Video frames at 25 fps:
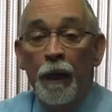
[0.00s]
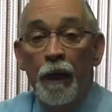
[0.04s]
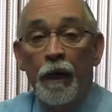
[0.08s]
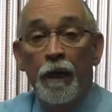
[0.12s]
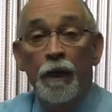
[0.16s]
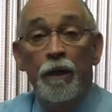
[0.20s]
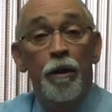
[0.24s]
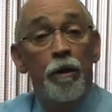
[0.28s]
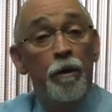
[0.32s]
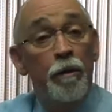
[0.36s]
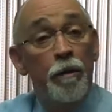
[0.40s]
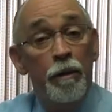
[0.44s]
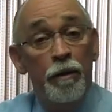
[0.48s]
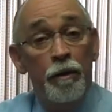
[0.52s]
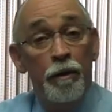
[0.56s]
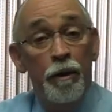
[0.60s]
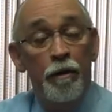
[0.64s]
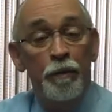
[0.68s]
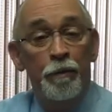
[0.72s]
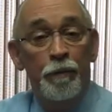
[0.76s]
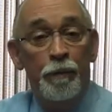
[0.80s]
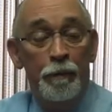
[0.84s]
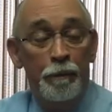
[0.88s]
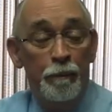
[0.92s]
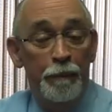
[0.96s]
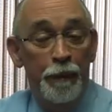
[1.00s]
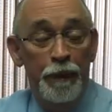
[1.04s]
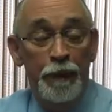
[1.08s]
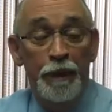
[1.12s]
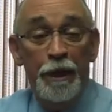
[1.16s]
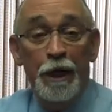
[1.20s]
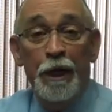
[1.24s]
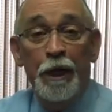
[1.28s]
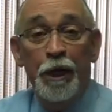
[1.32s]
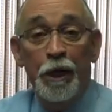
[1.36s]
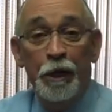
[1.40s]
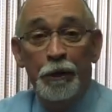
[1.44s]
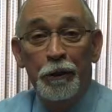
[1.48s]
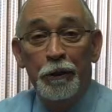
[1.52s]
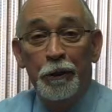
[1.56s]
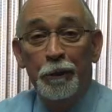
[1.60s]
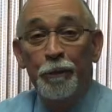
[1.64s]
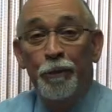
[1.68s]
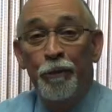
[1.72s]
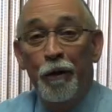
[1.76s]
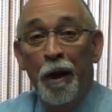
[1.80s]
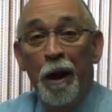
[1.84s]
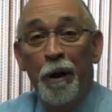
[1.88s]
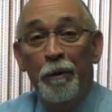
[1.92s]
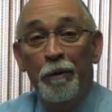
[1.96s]
And another particular
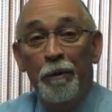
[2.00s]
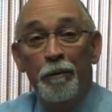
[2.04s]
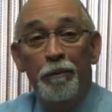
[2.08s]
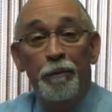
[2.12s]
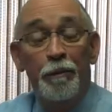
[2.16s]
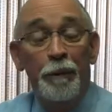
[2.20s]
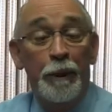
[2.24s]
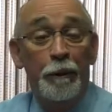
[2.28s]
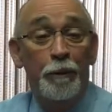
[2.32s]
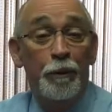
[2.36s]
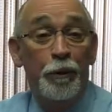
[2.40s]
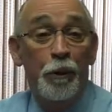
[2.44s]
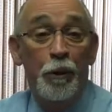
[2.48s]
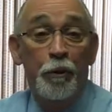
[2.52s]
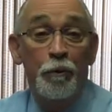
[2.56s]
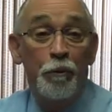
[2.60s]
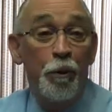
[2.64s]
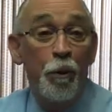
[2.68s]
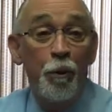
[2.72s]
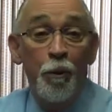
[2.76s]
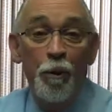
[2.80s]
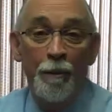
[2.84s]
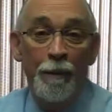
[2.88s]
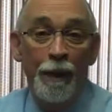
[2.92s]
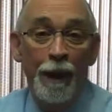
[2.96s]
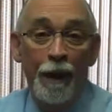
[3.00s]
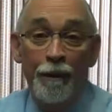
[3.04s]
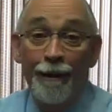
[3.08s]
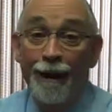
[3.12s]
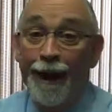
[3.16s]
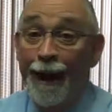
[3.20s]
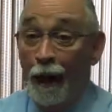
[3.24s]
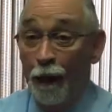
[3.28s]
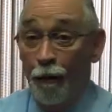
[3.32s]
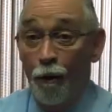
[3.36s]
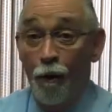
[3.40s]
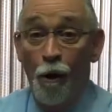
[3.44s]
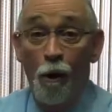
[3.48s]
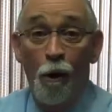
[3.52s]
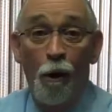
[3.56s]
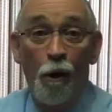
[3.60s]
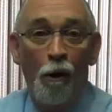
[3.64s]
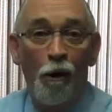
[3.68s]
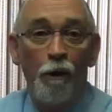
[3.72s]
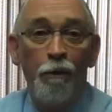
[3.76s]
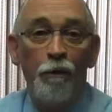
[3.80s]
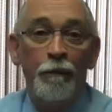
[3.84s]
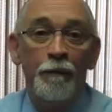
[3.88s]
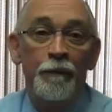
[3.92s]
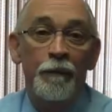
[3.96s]
problem people don't know about at
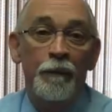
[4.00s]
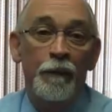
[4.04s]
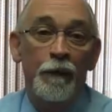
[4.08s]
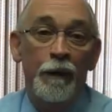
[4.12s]
all,